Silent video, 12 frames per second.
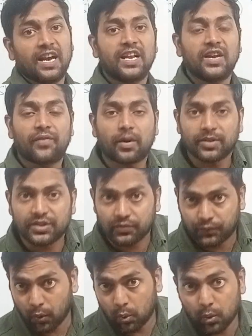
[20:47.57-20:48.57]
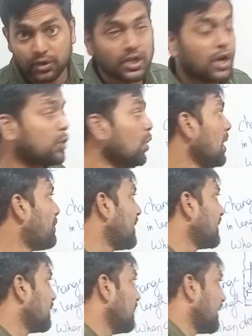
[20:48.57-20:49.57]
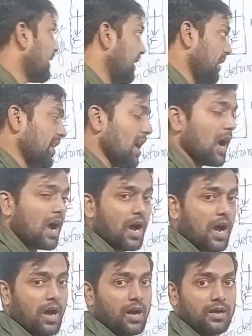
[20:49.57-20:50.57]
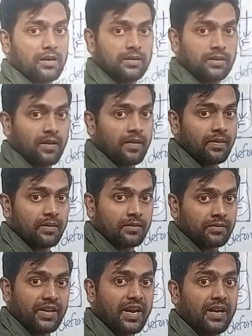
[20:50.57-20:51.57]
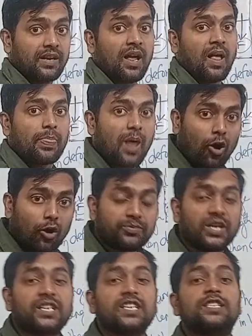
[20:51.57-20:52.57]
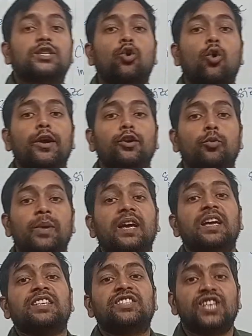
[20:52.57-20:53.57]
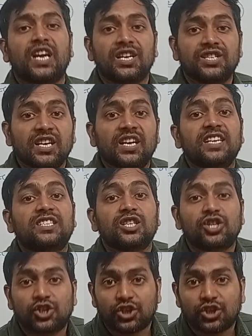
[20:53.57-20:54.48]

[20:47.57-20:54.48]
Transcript: a deformation force to a particular area, then the object is going to be change its